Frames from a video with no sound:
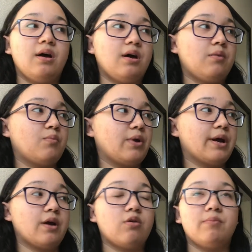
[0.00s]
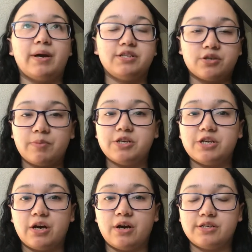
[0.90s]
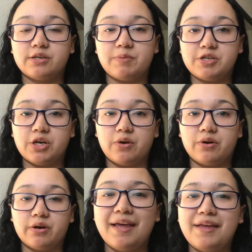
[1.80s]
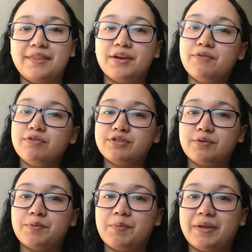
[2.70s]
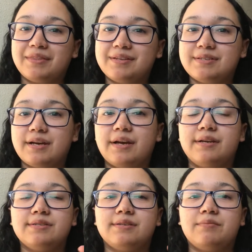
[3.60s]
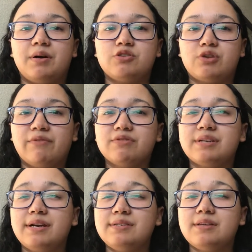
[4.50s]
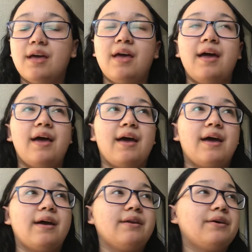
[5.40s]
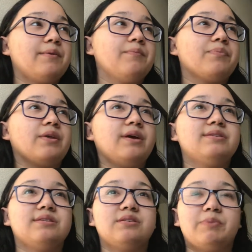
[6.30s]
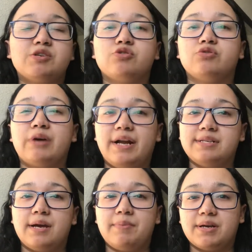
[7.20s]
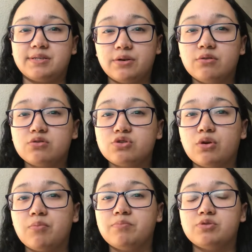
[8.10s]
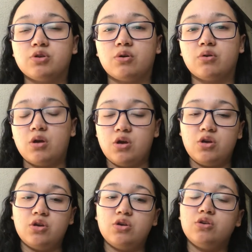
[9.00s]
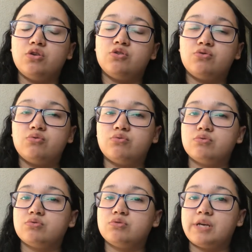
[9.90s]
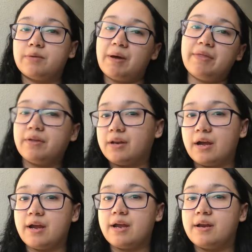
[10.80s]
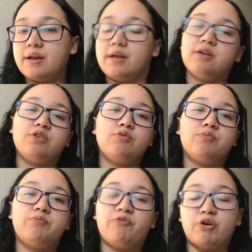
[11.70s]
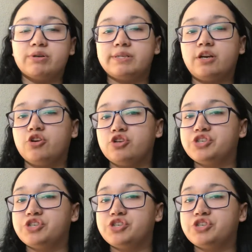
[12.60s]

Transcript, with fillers: Um, when I got home, I took my I took my shower. They give you a soap about this size, about travel size, and um, it's a special antibacterial soap so you take a bath at night and you focus it on your